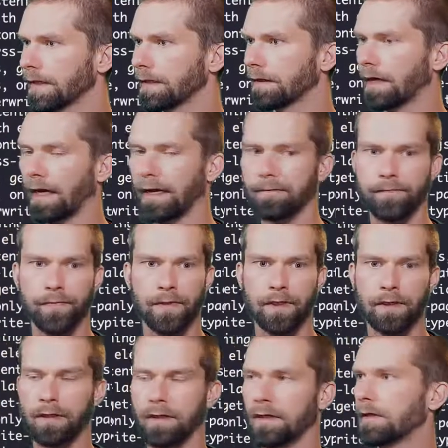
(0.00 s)
Okay.
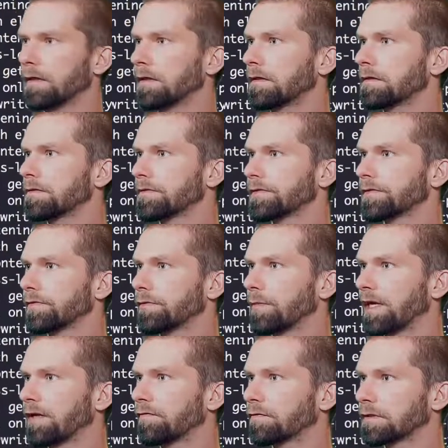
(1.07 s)
So you
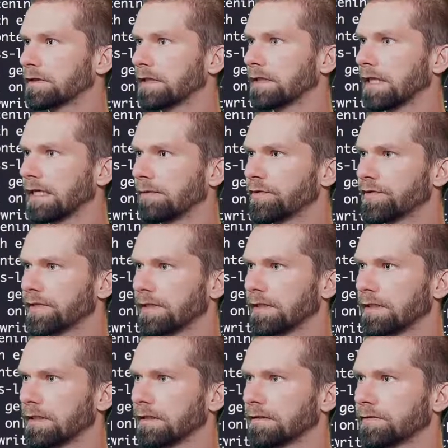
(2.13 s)
might have heard that I'm using a
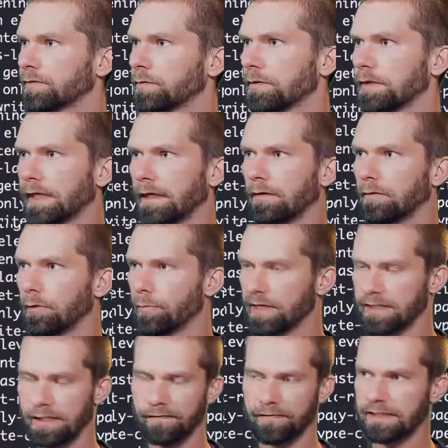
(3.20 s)
little tool that I wrote myself.